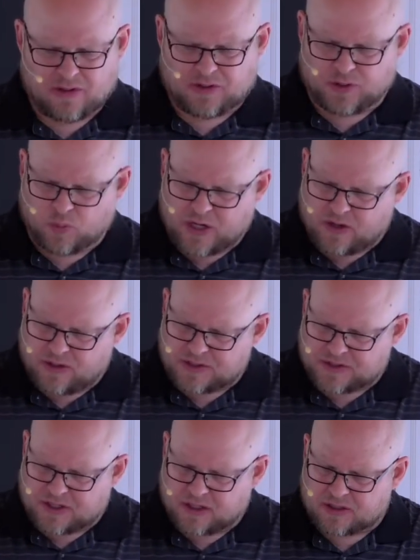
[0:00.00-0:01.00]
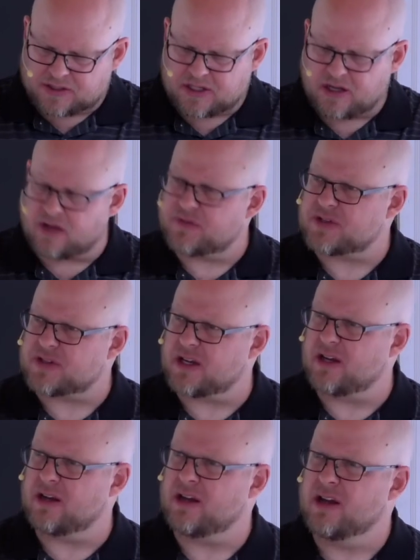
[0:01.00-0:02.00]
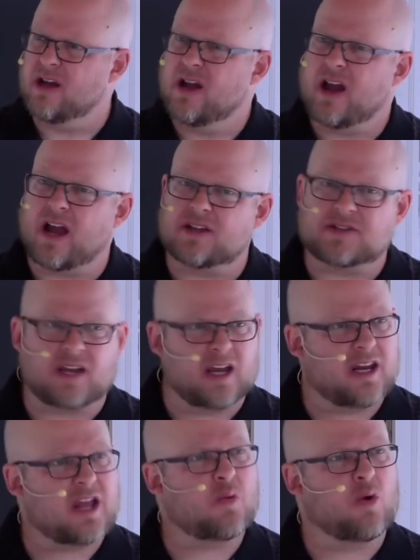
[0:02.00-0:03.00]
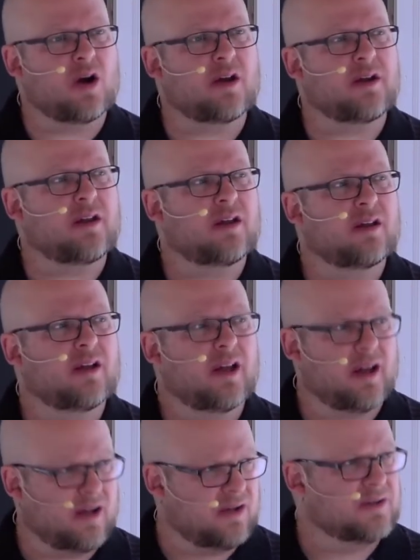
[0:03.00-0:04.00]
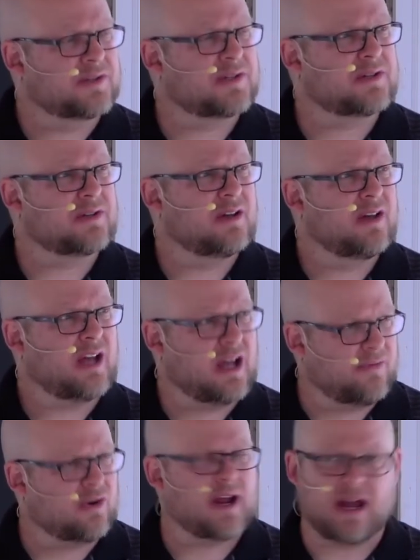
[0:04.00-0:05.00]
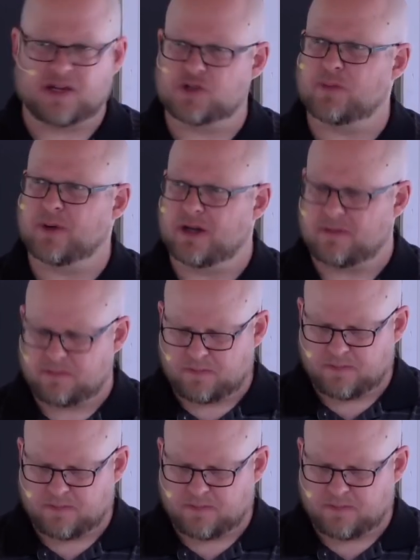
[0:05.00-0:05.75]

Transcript: that we are as guilty of sin as anyone else ever has been.